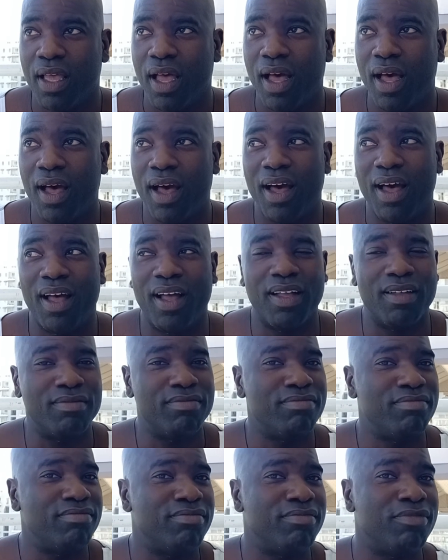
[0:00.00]
Uh,
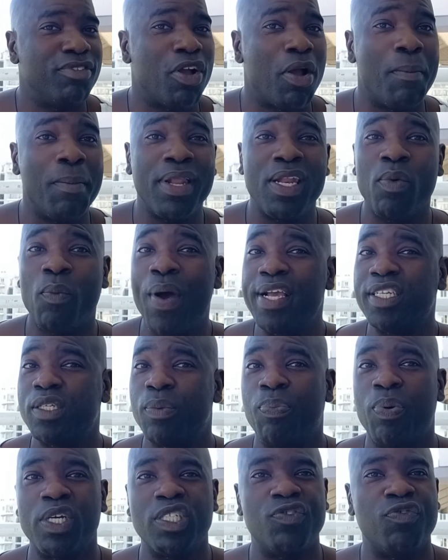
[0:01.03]
there are many ways to
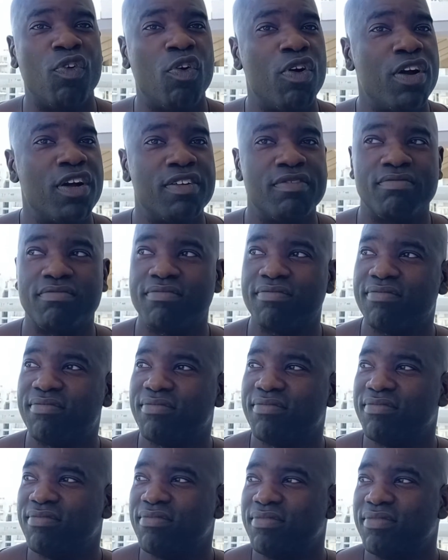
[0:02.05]
push for it.
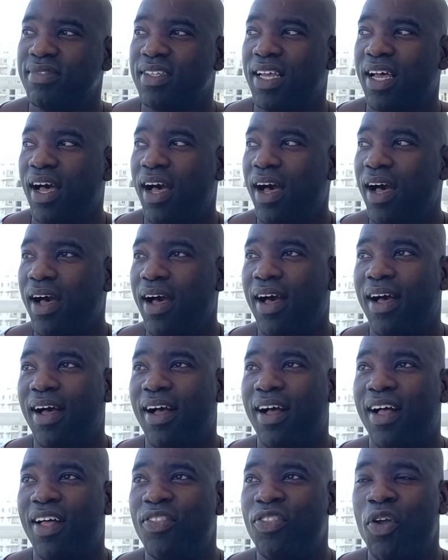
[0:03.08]

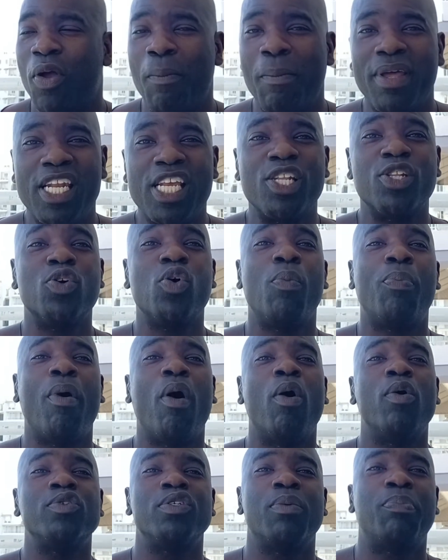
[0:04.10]
Uh, there are many
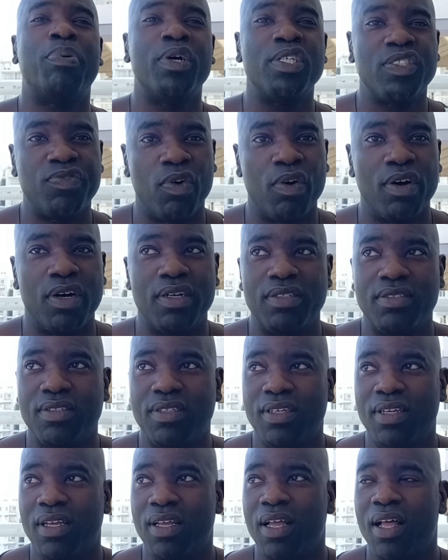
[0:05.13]
loopholes to push for it.
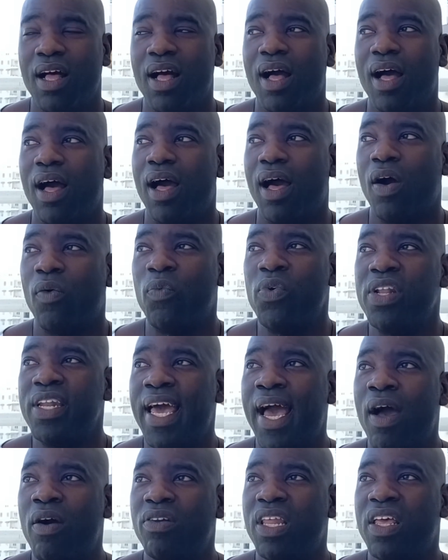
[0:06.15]
Uh, we
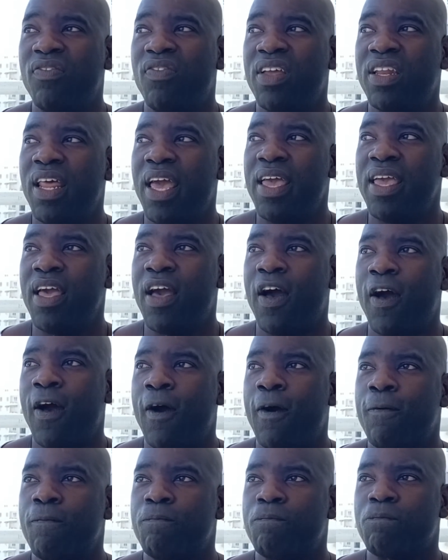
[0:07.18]
now live in a
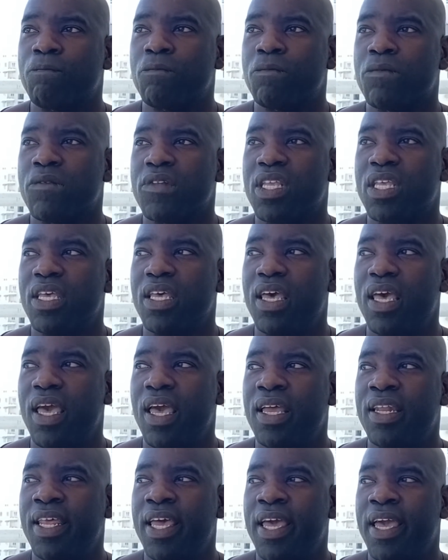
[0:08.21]
um,
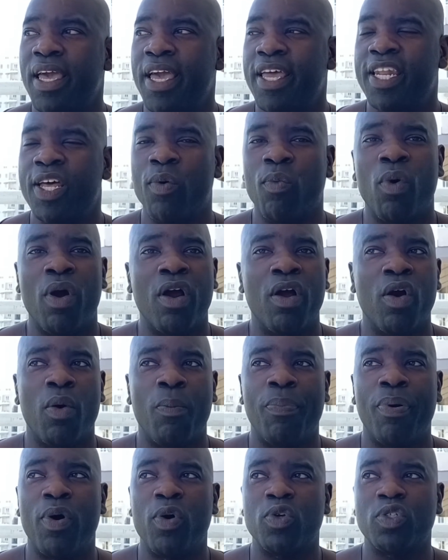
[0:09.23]
in a in a world
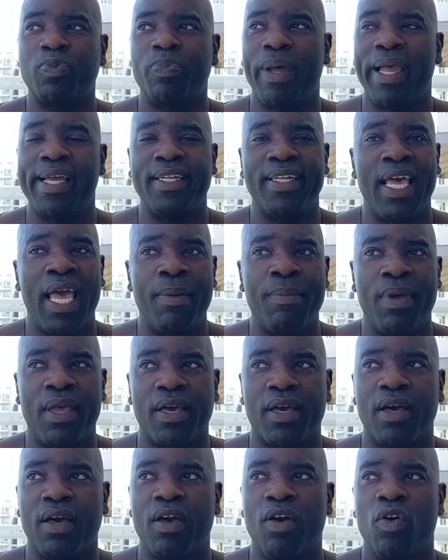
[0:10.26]
post pandemic
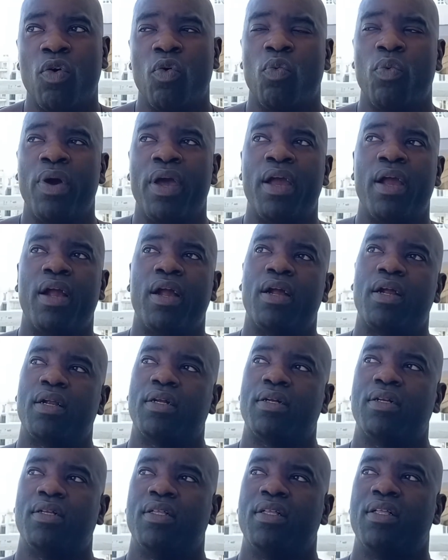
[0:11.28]
where
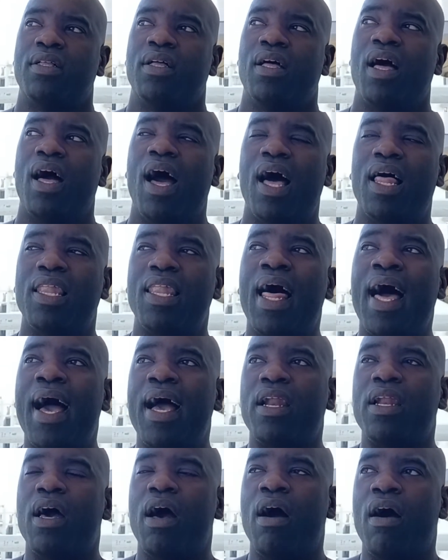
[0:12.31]
a
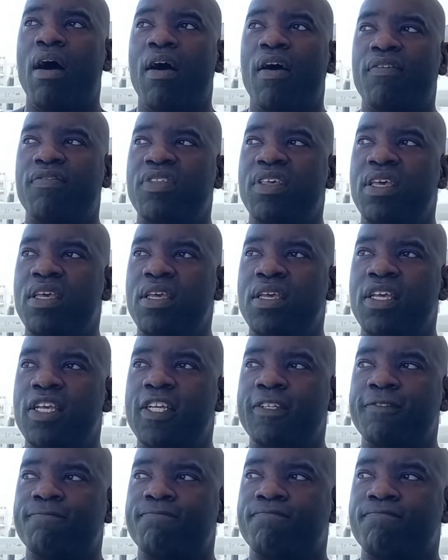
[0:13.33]
lot of the